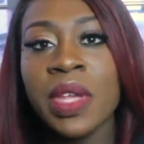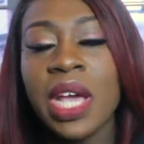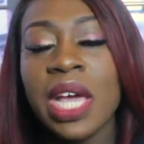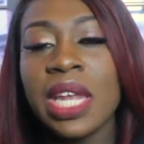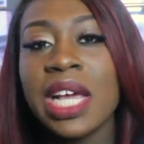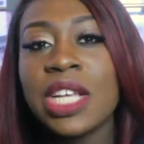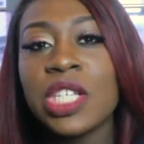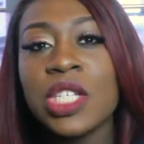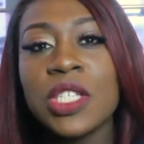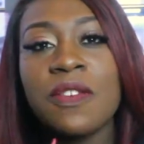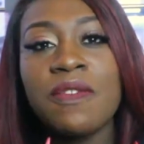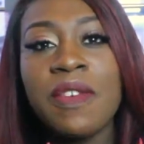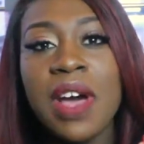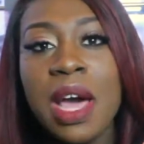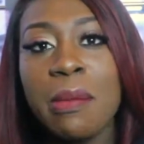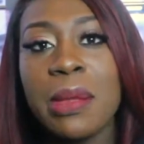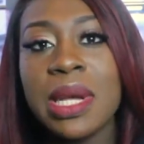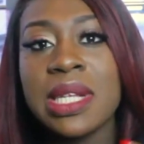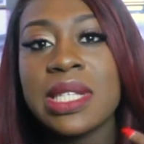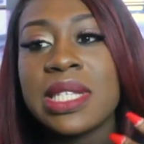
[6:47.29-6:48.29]
And I just
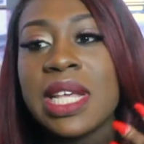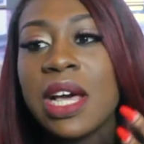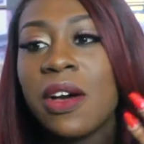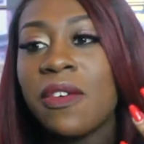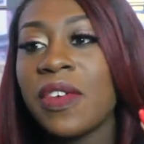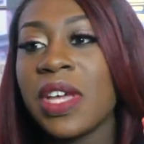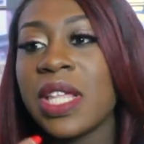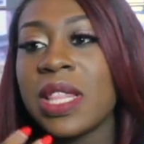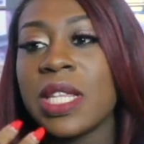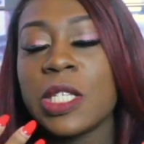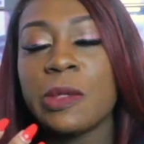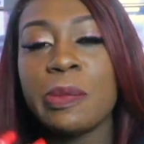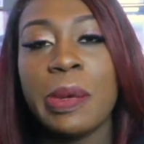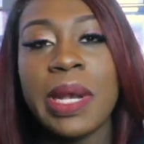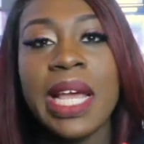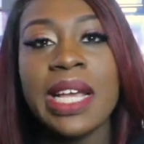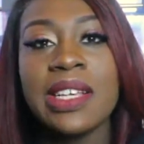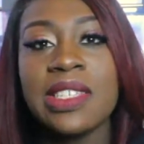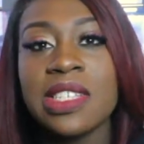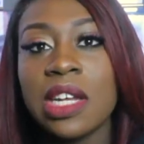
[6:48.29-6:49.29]
find myself in this
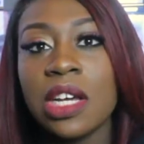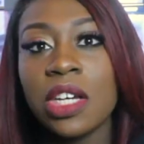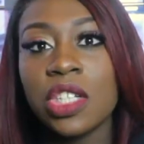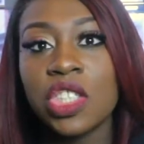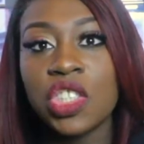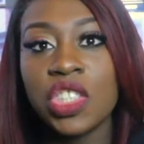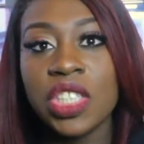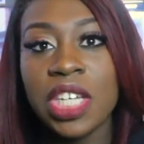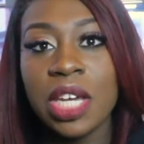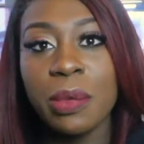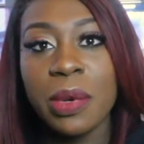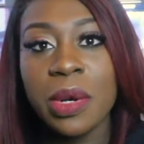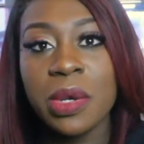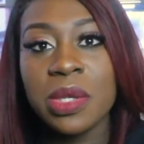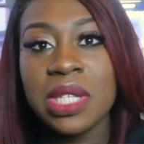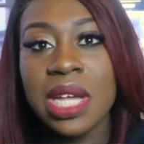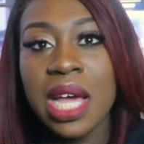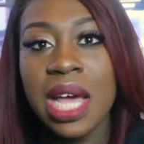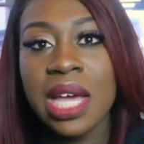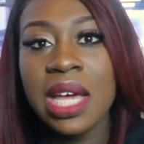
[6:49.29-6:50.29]
place last year where it
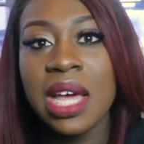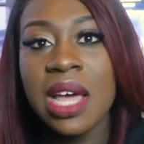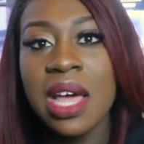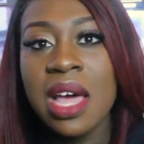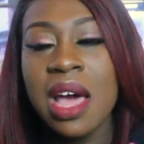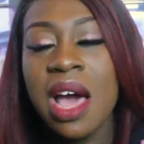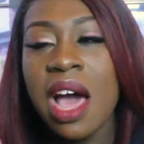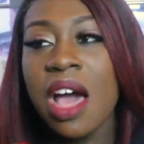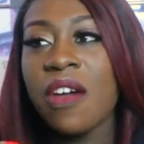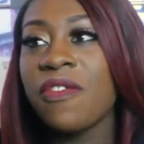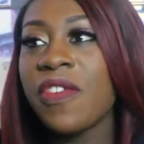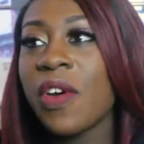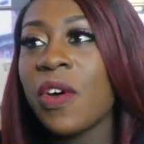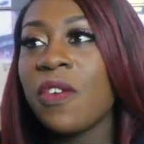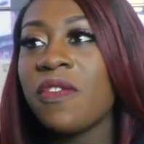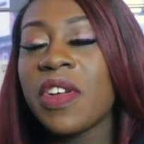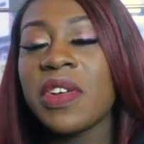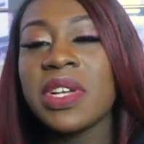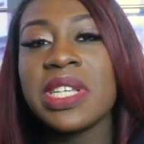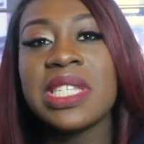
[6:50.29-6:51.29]
was like, I
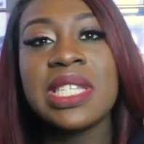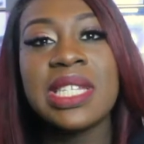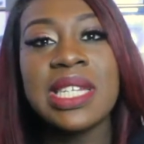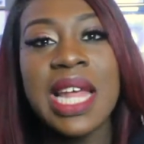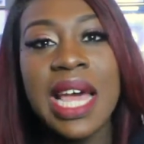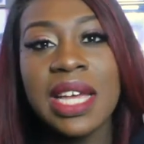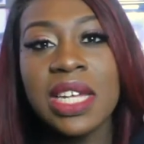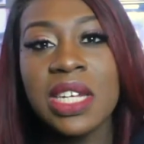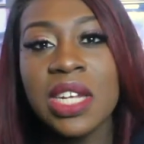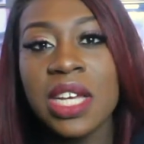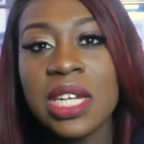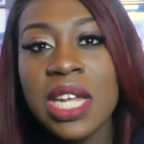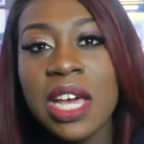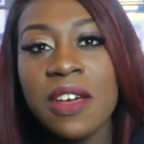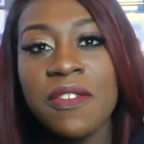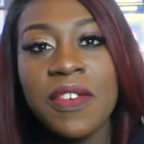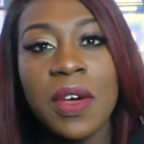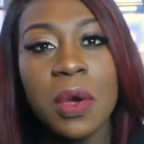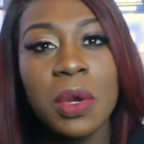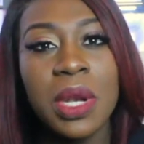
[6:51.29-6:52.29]
felt very stagnant.
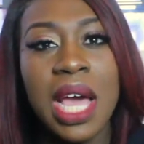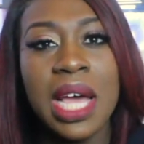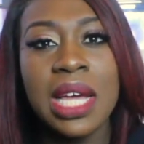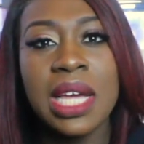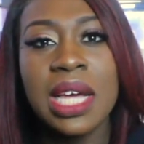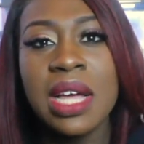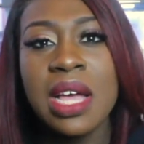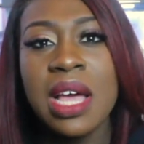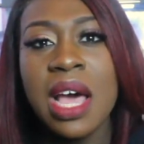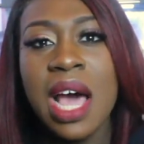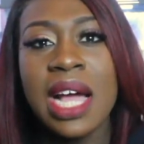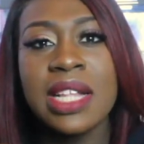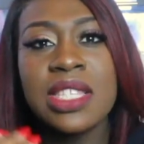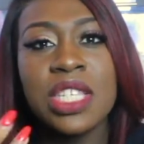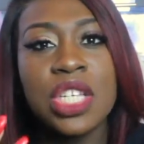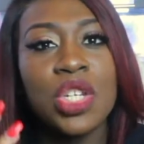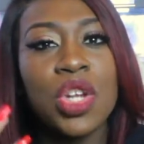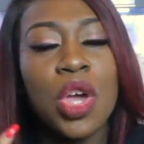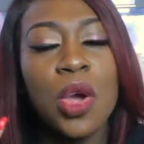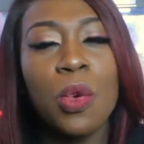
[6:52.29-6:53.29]
I felt like I
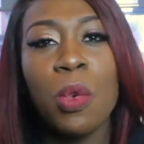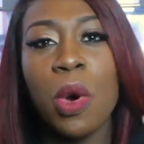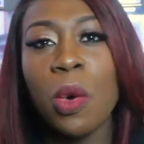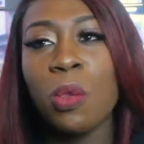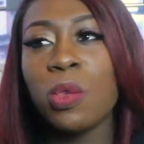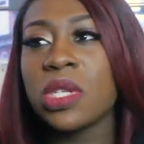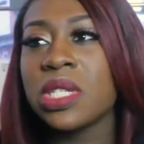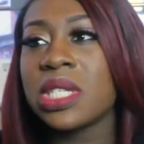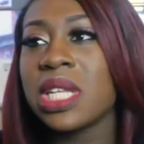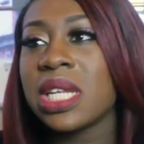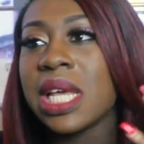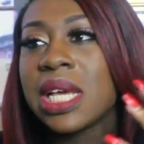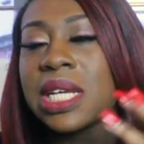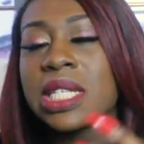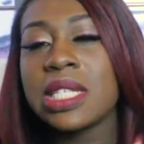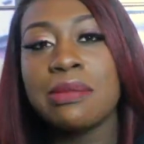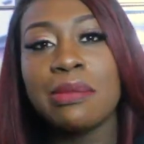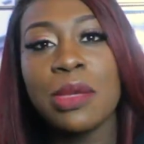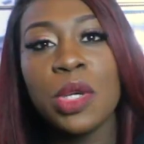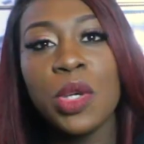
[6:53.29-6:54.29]
didn't know what was the
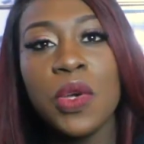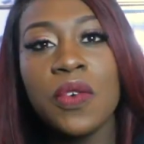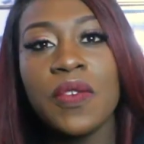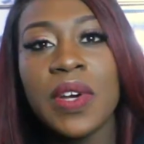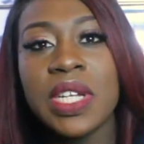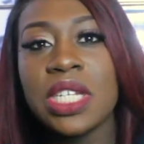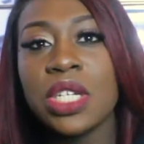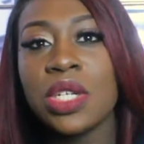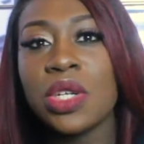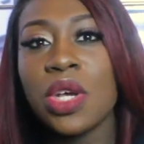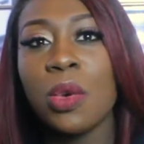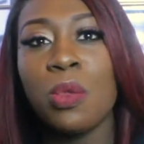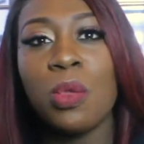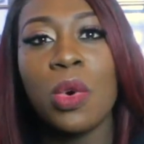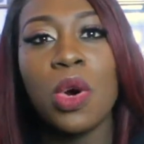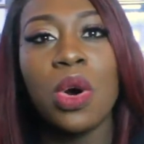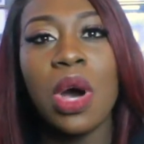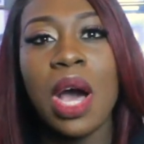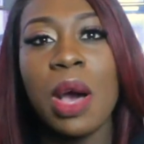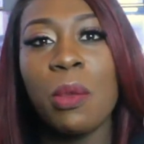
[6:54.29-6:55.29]
next move. I didn't know
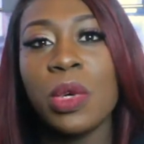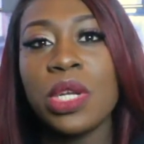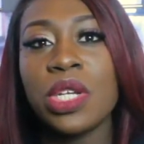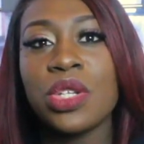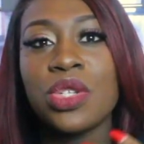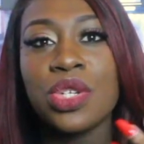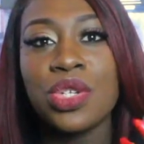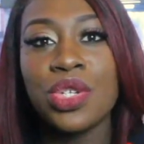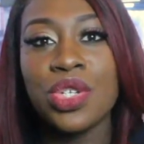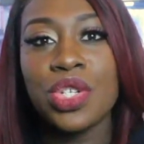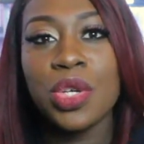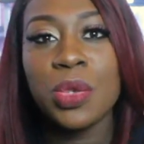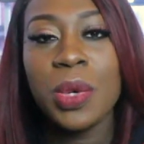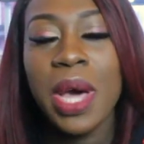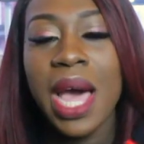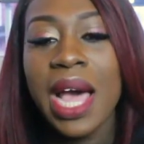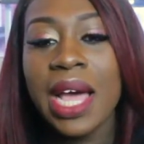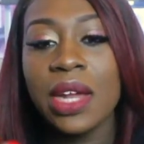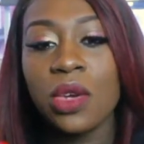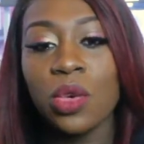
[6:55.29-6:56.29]
what I wanted to do.
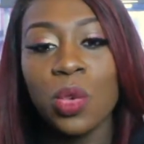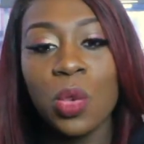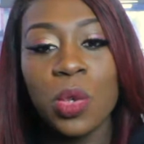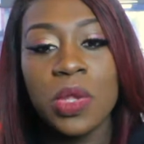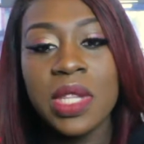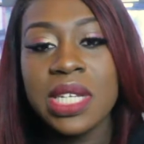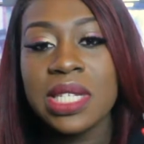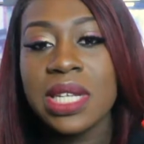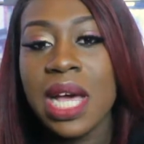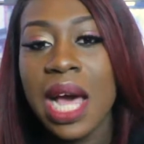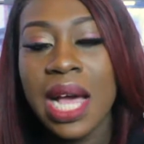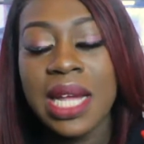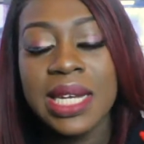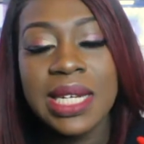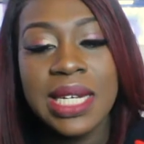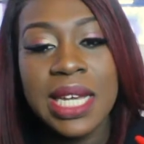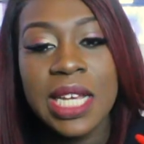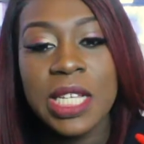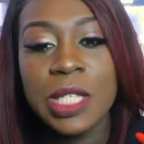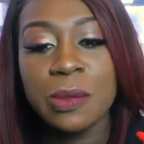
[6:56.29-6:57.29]
I had all these
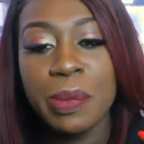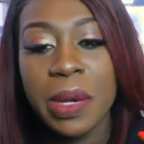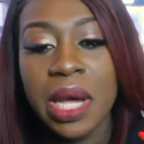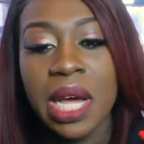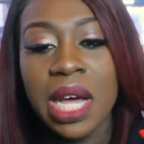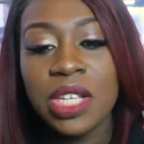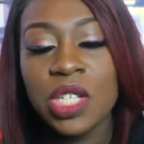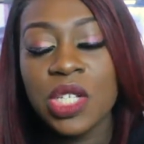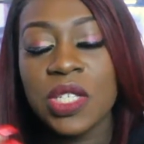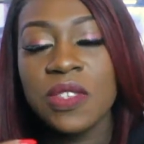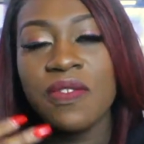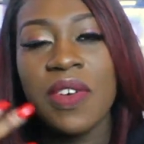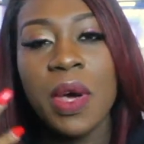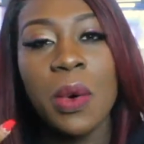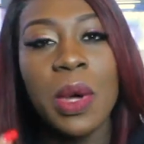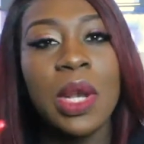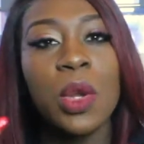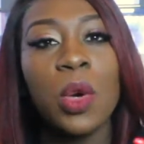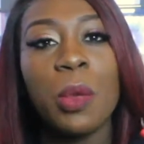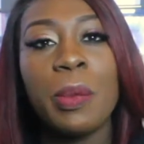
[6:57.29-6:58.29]
ideas, but I just
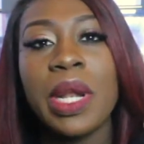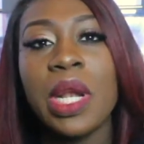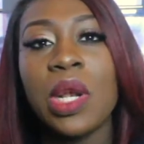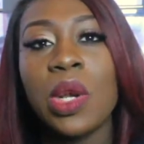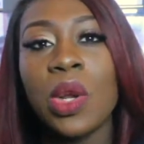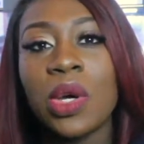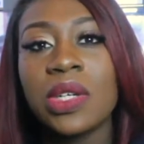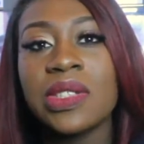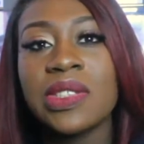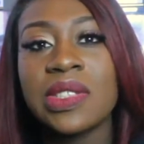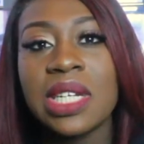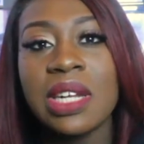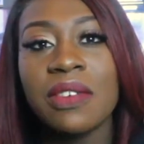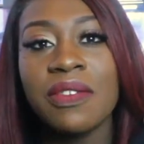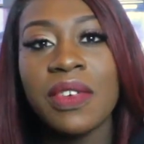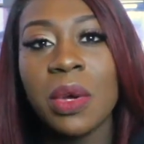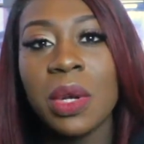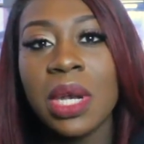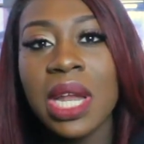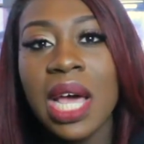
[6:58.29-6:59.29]
felt a little bit lost, and I
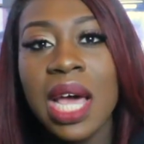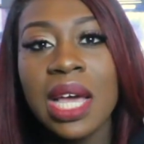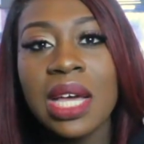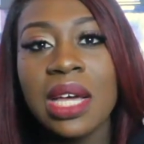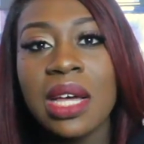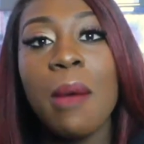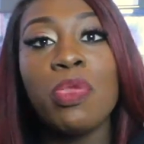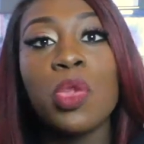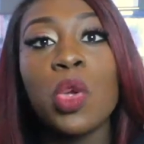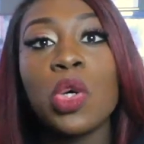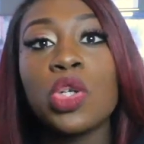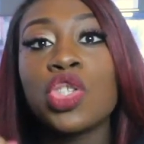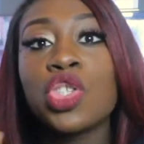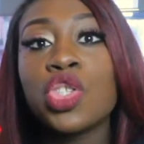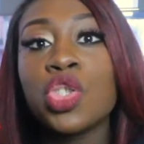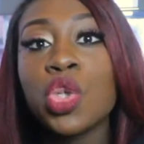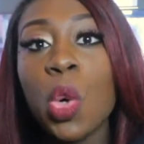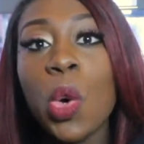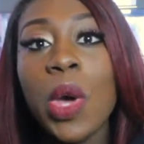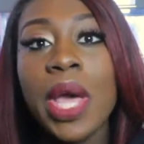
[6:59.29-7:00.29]
felt like I'm not
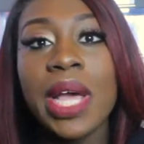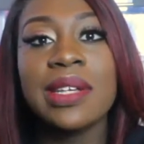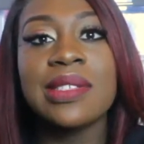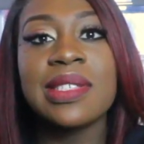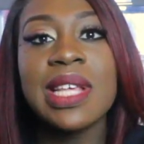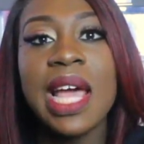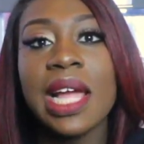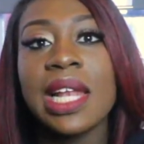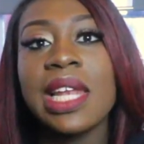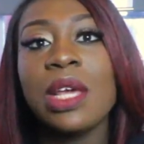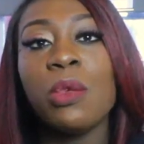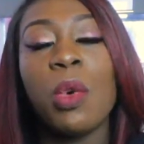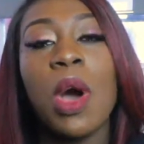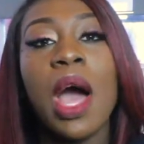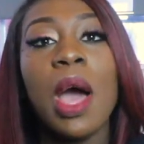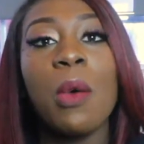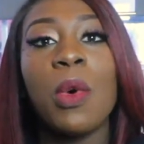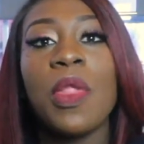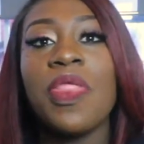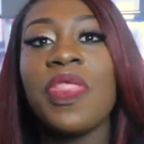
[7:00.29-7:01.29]
sure exactly
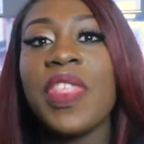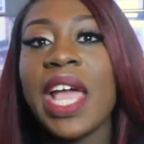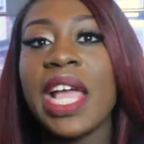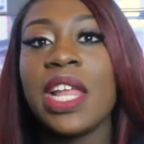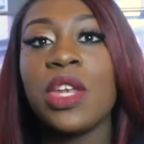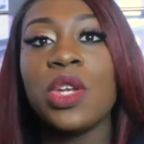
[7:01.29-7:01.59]
what I want the